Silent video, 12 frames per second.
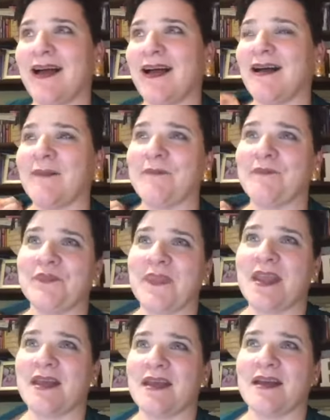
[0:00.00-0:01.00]

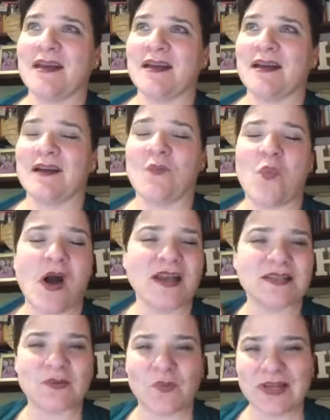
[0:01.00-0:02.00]
Why
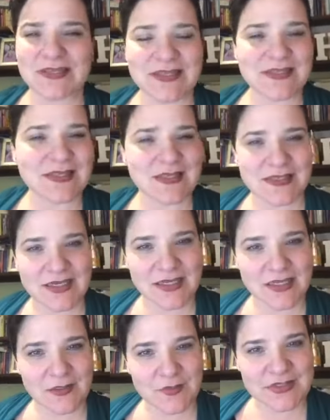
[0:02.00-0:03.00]
is it when I say sex, I get
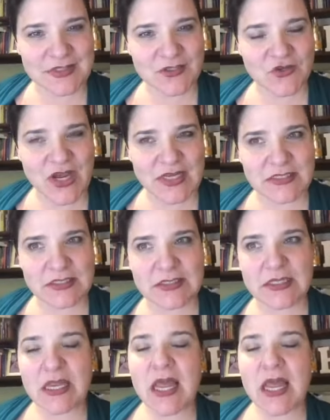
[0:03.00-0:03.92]
a little bit distracted?